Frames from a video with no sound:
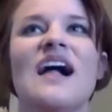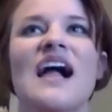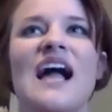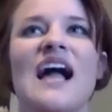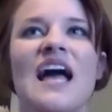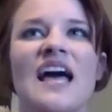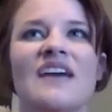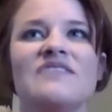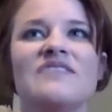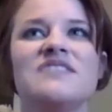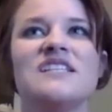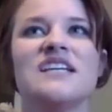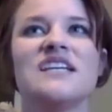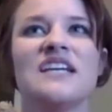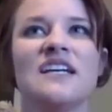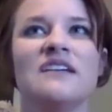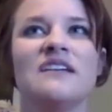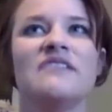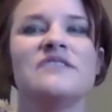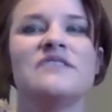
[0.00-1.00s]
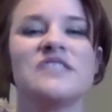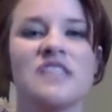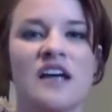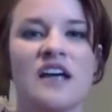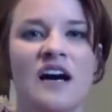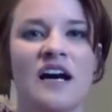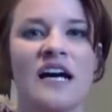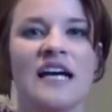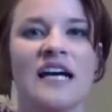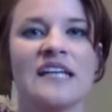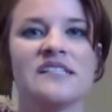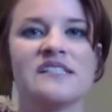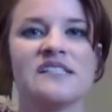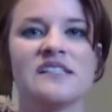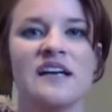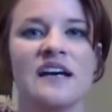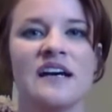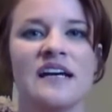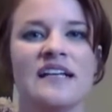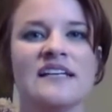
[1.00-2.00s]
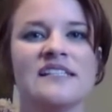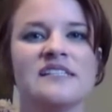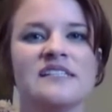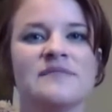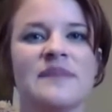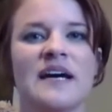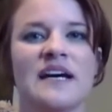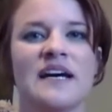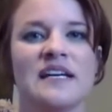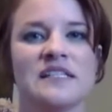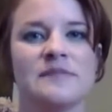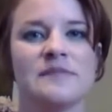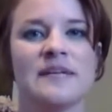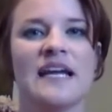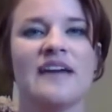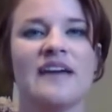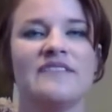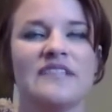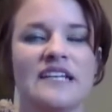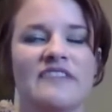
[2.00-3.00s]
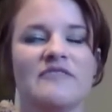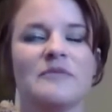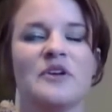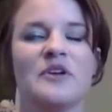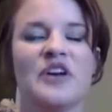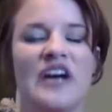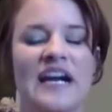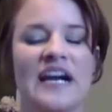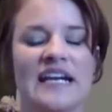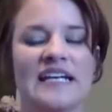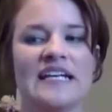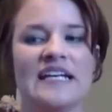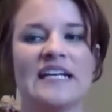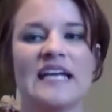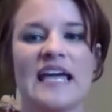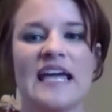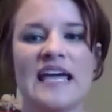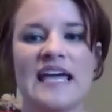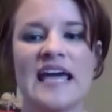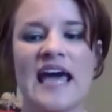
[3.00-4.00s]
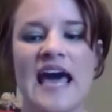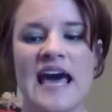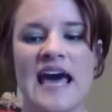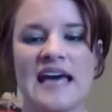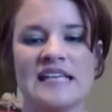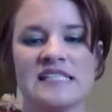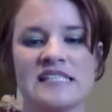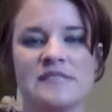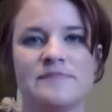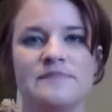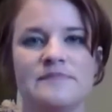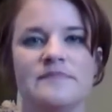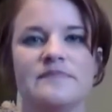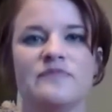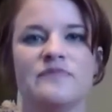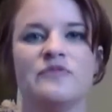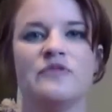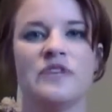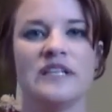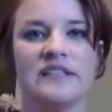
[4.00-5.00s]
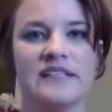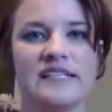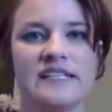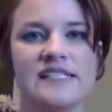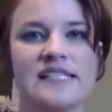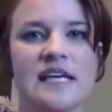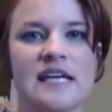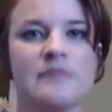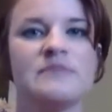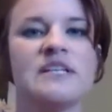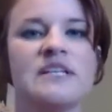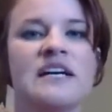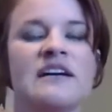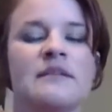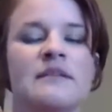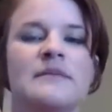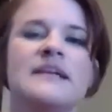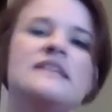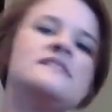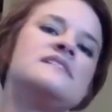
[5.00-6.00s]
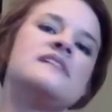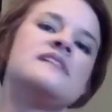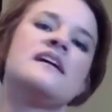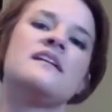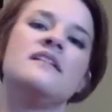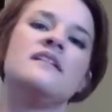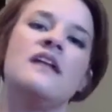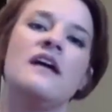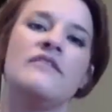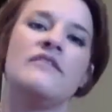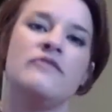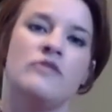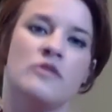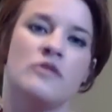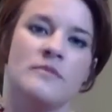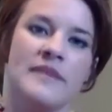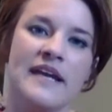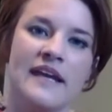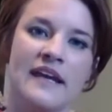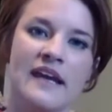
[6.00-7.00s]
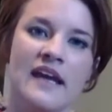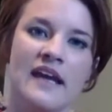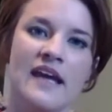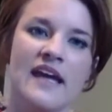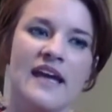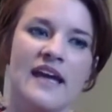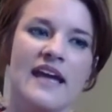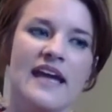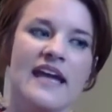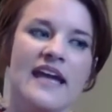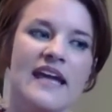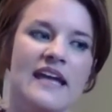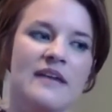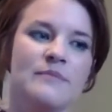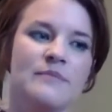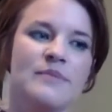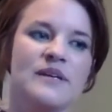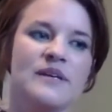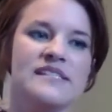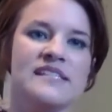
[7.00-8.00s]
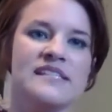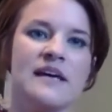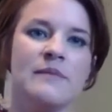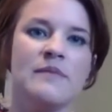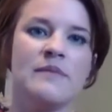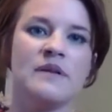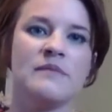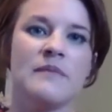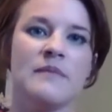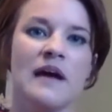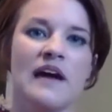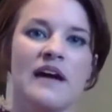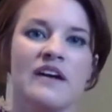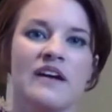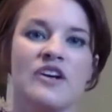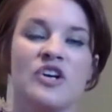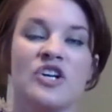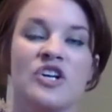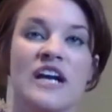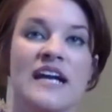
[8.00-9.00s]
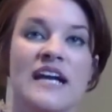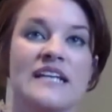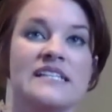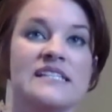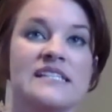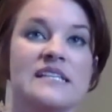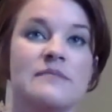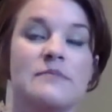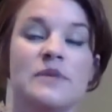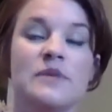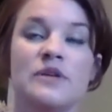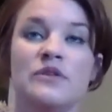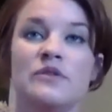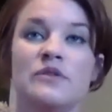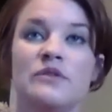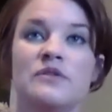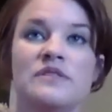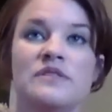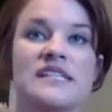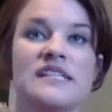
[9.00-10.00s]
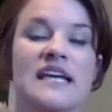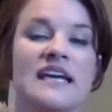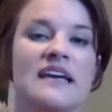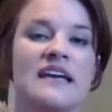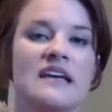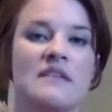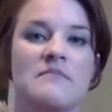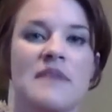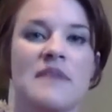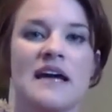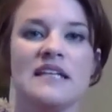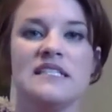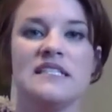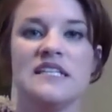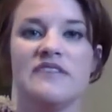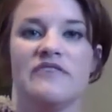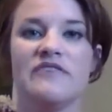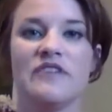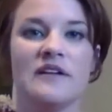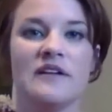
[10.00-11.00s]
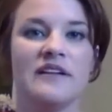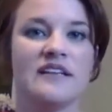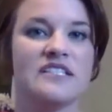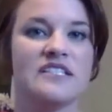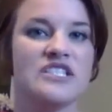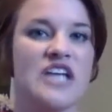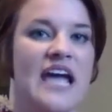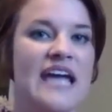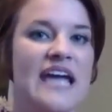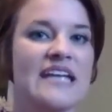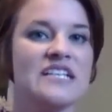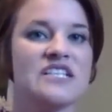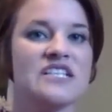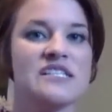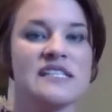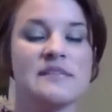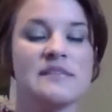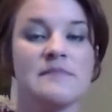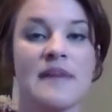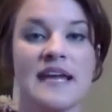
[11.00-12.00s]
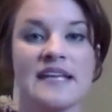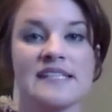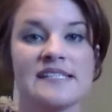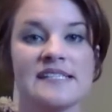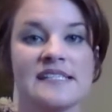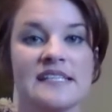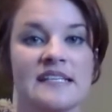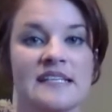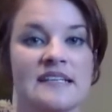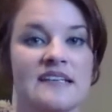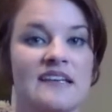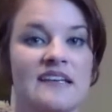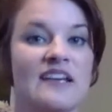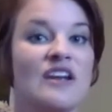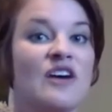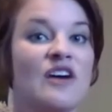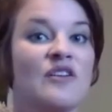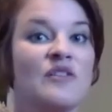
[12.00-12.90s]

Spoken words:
I have to give Scott is my husband, I have to give him credit. He has really stepped up. He's done a lot for me. He puts up with my crazy moods and my different changes in medicine.